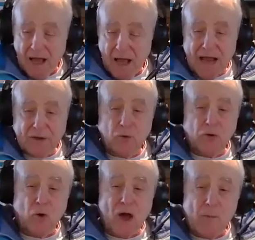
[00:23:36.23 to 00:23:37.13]
I don't
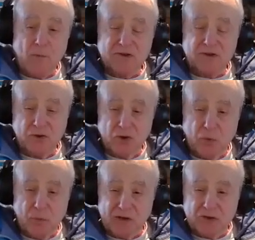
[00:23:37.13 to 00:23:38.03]
know how much you know
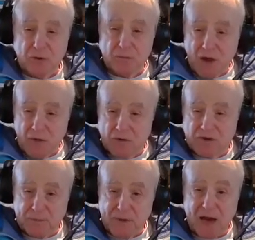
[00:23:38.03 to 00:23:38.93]
about your
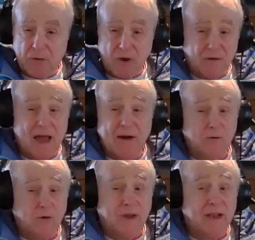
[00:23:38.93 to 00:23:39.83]
mother's background. I don't
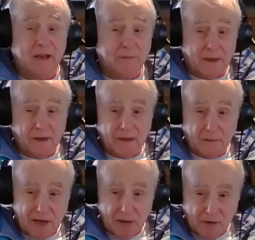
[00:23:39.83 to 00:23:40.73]
know anything
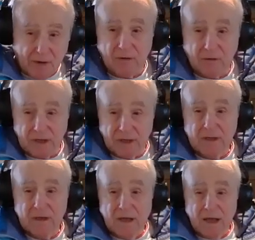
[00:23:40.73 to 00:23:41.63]
about it, okay,
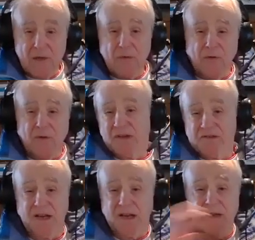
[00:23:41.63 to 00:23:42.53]
mm-hmm. other than that
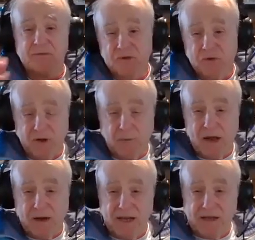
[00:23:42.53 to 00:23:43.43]
she left you at
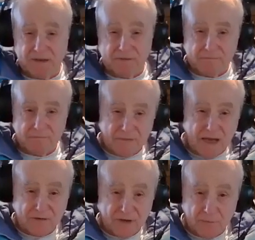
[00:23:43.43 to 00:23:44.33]
around age
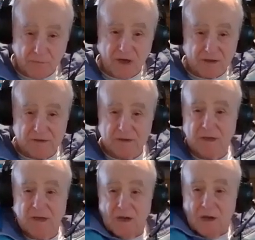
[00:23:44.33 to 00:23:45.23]
18 right. months.
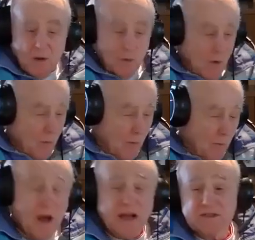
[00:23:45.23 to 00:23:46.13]

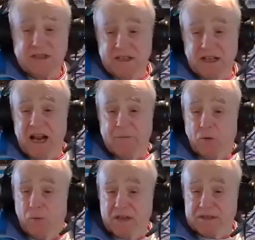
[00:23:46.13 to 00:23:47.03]
But she did have her
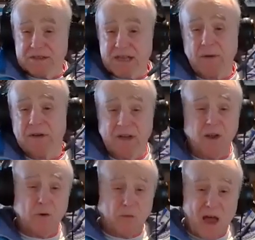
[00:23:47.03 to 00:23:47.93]
reasons, I can tell
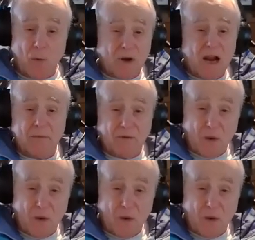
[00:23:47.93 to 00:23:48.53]
you that, whatever mm-hmm.